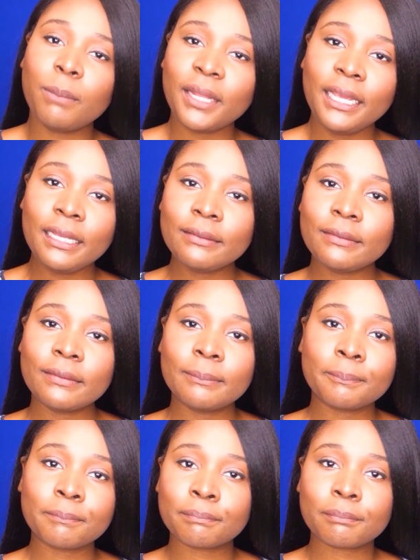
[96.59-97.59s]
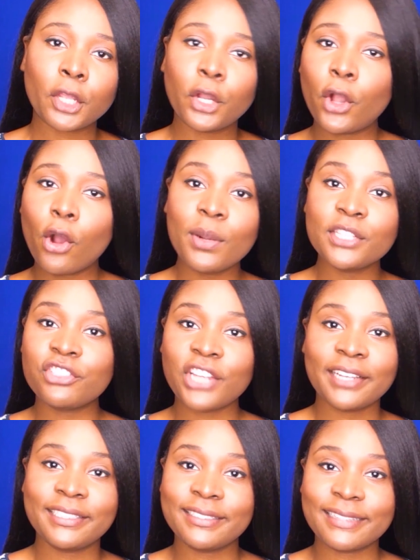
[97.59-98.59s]
so please
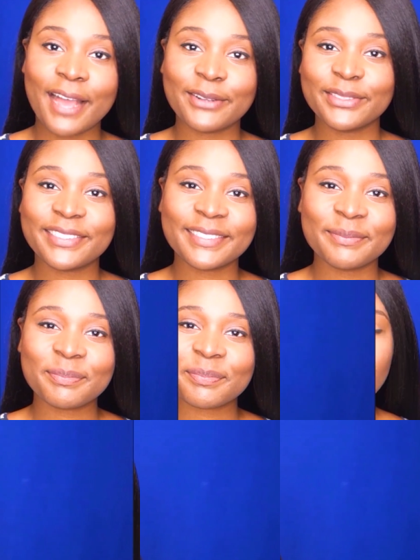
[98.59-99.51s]
go and check this out.